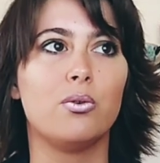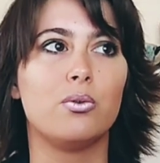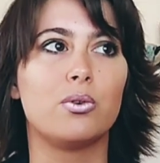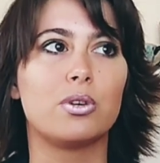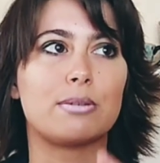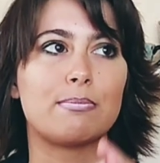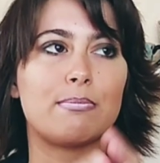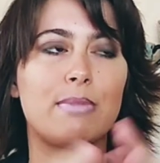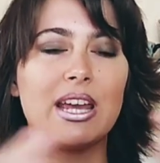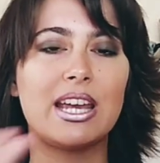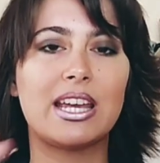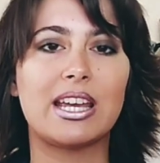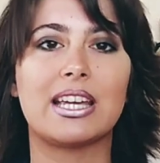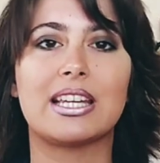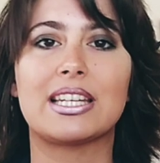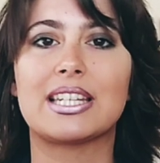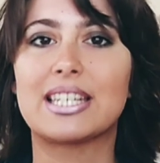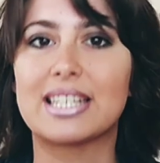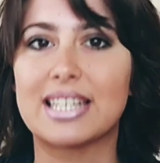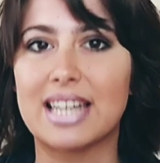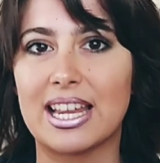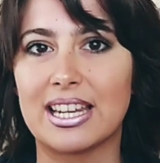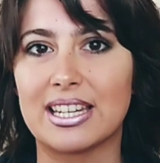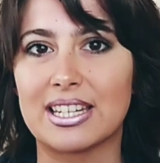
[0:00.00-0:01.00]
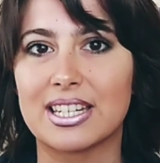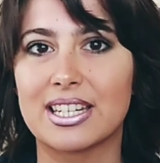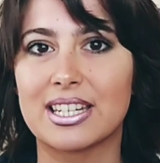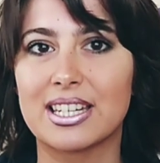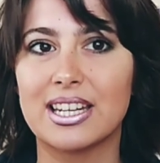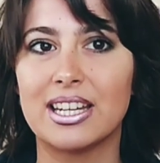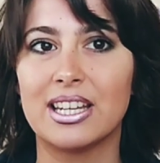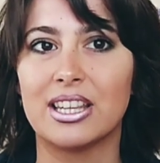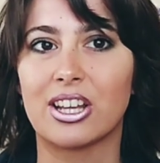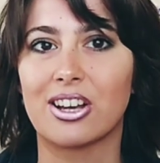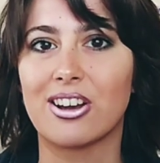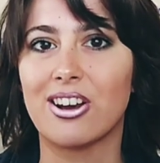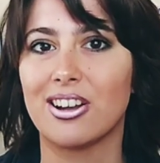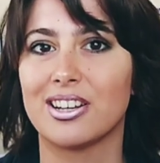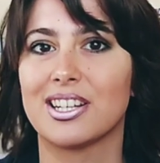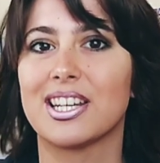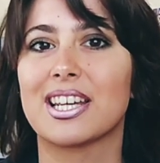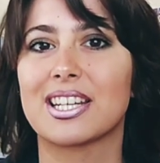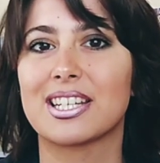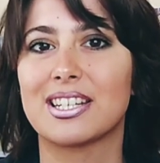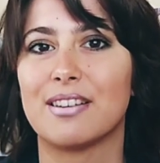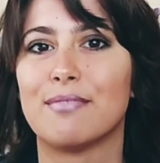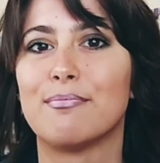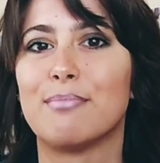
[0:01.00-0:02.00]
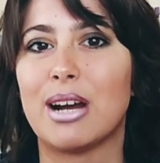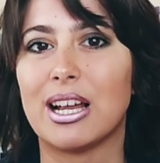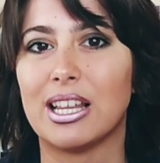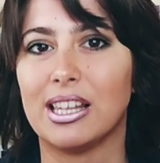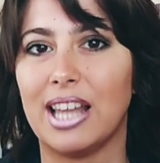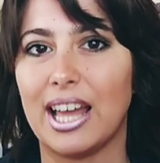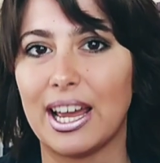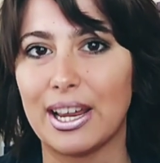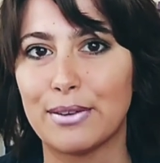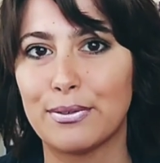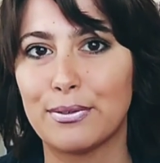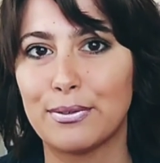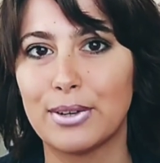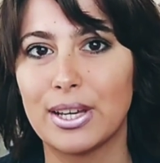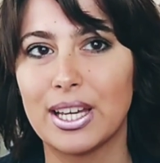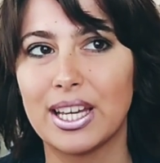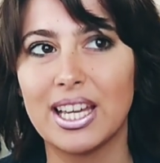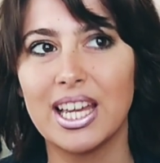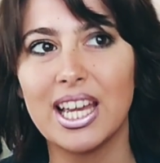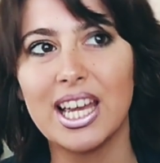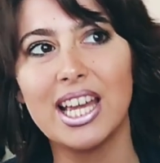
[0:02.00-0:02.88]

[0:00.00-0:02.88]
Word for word: was making sense in the context of my life.